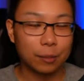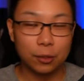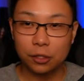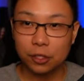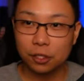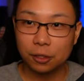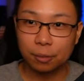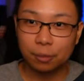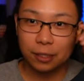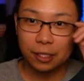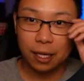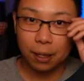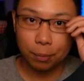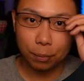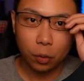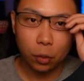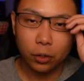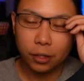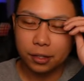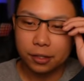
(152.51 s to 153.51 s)
You just get
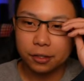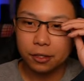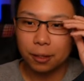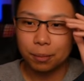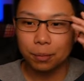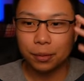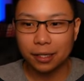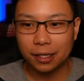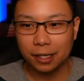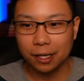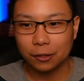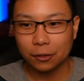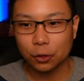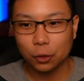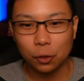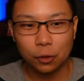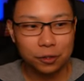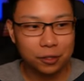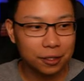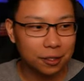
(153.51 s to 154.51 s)
bored and start putting out
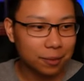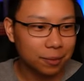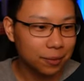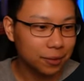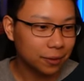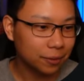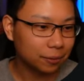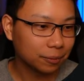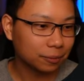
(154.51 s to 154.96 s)
troll teams.